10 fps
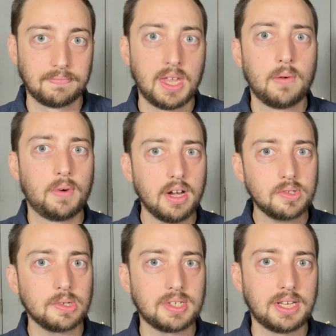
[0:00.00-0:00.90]
We
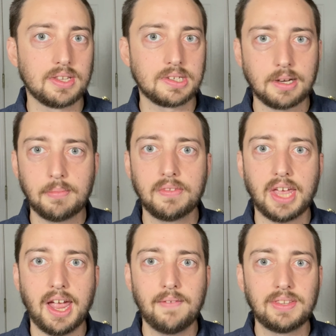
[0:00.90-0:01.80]
also see that some of the
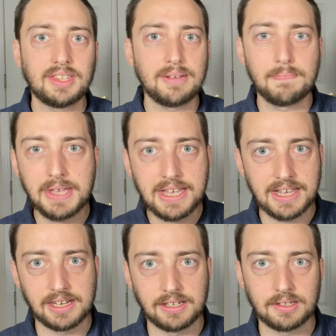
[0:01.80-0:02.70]
heavenly
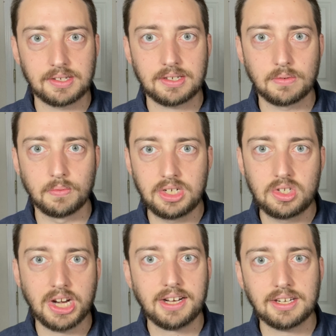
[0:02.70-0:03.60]
beings
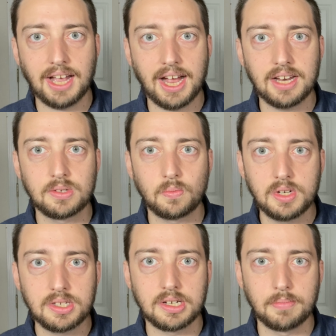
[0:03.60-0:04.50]
reject God's
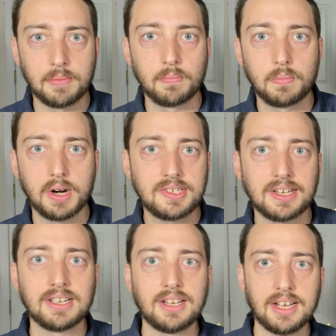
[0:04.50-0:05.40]
wisdom, embracing
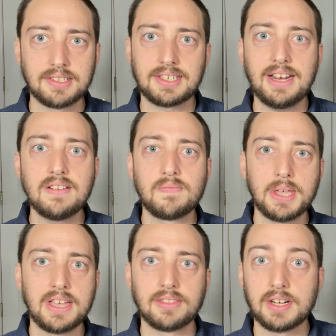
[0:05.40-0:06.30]
a state of
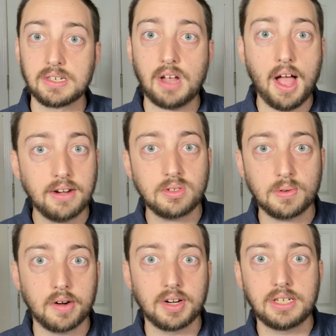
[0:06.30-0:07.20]
being that is
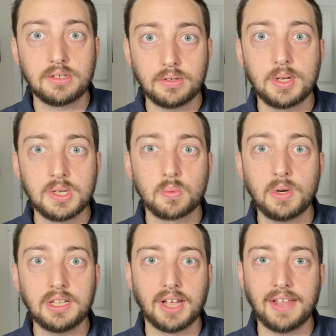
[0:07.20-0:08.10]
contrary to his
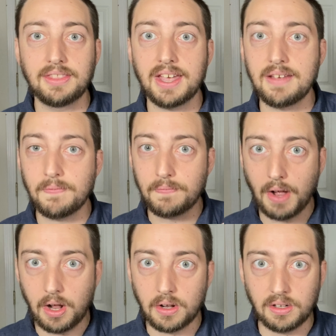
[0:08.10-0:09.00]
will, and they
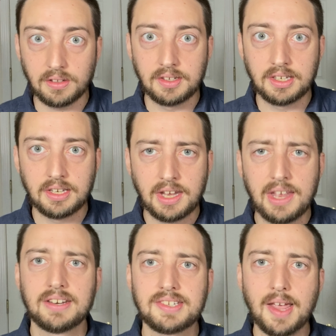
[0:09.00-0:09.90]
fall.
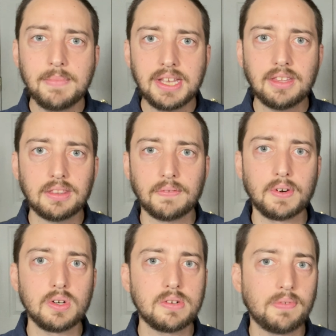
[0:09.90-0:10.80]
Does that mean that the
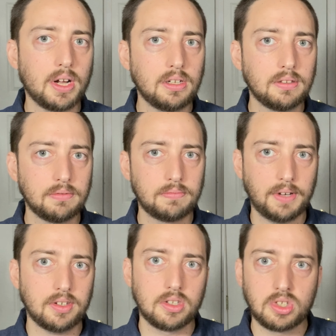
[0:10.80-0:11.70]
first fall,
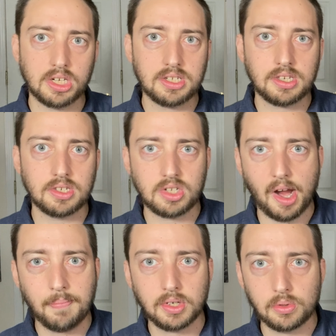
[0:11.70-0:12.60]
found in Genesis
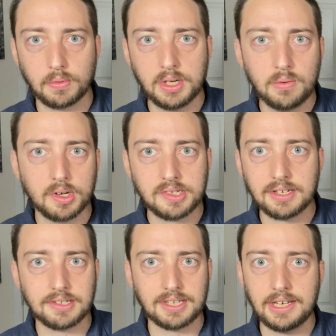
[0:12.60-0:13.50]
chapter 3, wasn't a
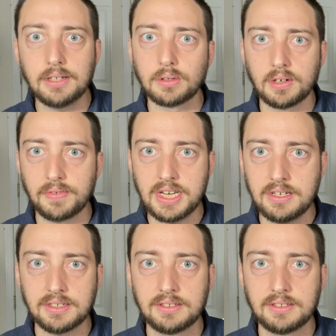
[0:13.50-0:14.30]
singular event?